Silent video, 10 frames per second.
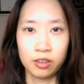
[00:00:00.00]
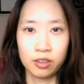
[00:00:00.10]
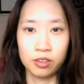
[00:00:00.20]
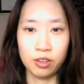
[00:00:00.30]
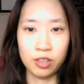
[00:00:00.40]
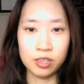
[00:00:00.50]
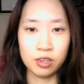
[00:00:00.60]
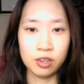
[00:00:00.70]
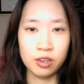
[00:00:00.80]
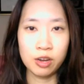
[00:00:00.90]
So there's
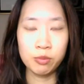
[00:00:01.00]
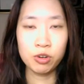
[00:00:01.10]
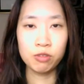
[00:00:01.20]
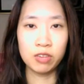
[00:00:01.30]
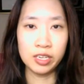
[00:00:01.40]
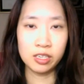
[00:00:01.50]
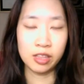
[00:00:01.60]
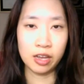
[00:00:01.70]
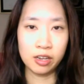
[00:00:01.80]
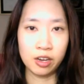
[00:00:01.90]
a number of links
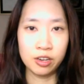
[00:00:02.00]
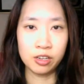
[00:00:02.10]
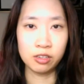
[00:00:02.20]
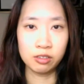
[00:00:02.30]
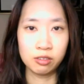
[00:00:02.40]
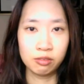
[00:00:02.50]
that Gunnars